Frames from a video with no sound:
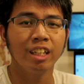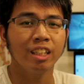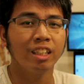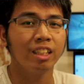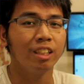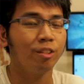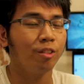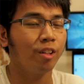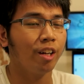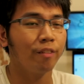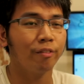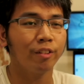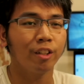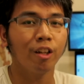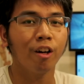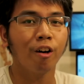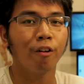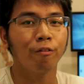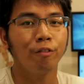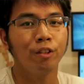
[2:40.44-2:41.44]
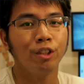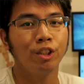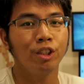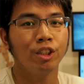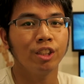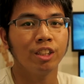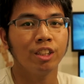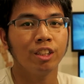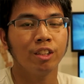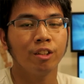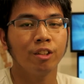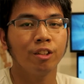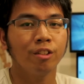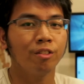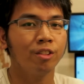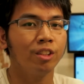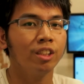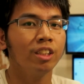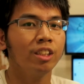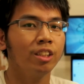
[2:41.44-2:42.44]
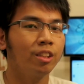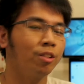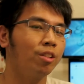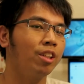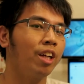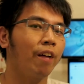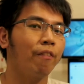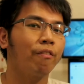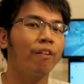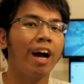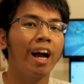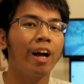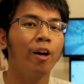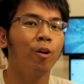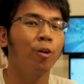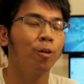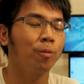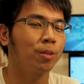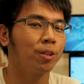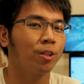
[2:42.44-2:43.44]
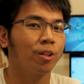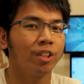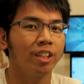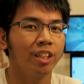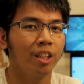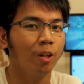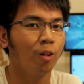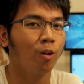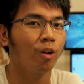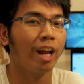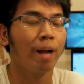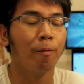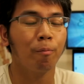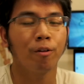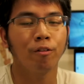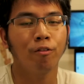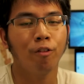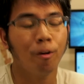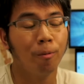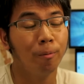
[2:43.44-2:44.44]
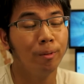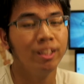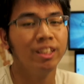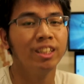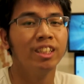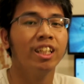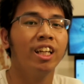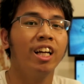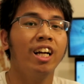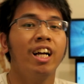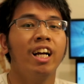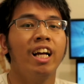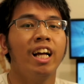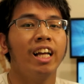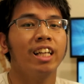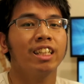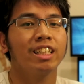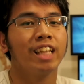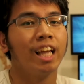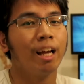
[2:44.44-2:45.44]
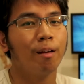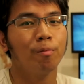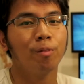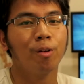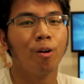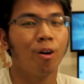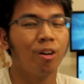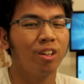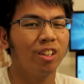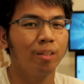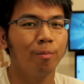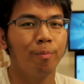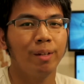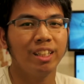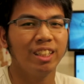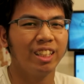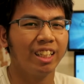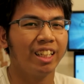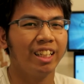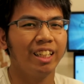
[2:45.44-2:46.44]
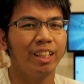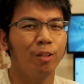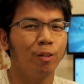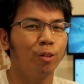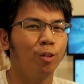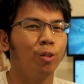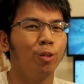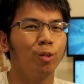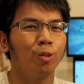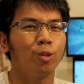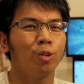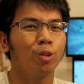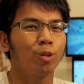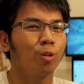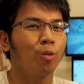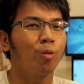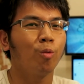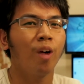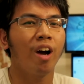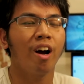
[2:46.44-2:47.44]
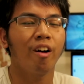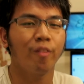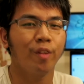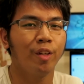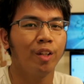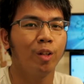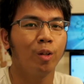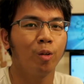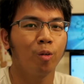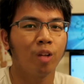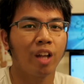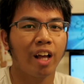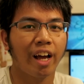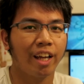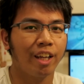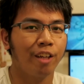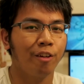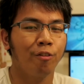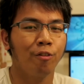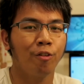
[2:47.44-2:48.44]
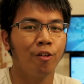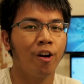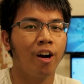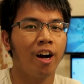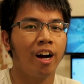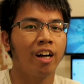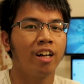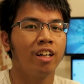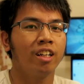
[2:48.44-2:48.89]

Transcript: You have a lot of features. Just don't have high hopes on the low light performance, as camcorder basically don't do so well in low light. If you are